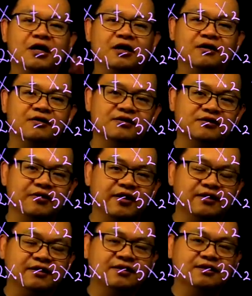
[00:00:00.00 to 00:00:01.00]

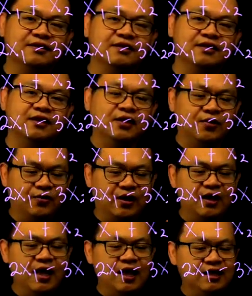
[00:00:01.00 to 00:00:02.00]
constraint.
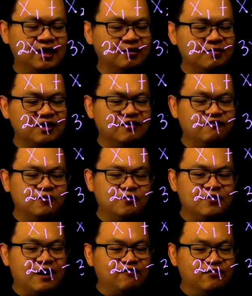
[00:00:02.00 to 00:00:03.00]
Okay, let me give you
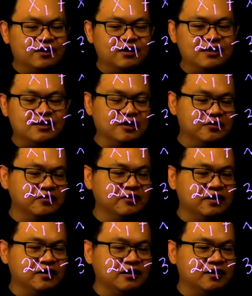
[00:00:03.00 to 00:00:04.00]
graphically
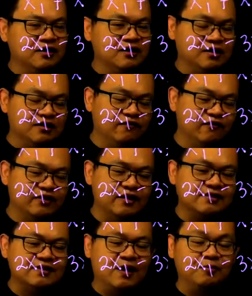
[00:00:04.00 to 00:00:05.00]
a different
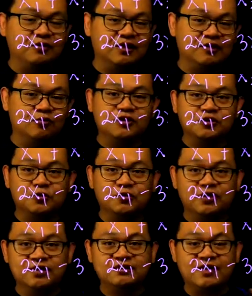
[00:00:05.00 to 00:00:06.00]
example that will show
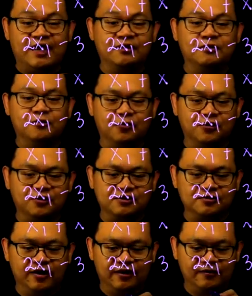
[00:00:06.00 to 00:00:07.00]
this either-or
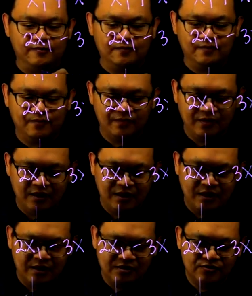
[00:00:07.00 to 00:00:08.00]
constraint.
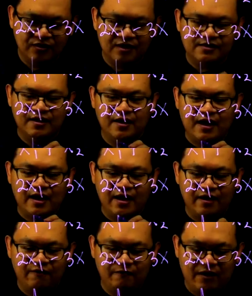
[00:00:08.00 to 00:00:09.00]
So let's say I
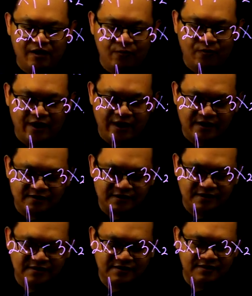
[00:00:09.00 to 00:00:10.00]
have my
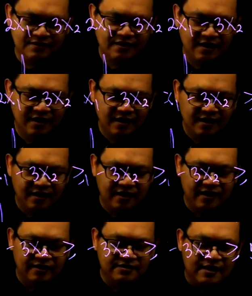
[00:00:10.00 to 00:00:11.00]
y-axis,
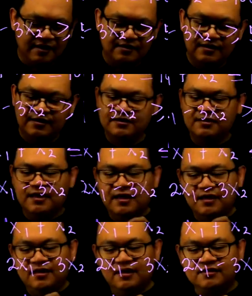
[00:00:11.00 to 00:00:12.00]
x-axis.
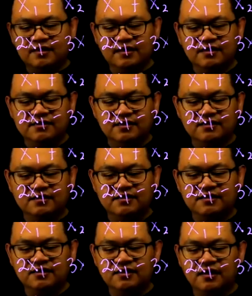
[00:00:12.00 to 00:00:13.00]
Let's say this
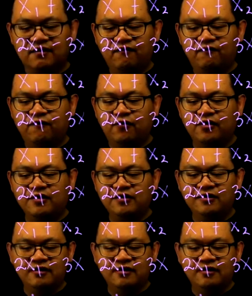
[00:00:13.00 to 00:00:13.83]
is 4.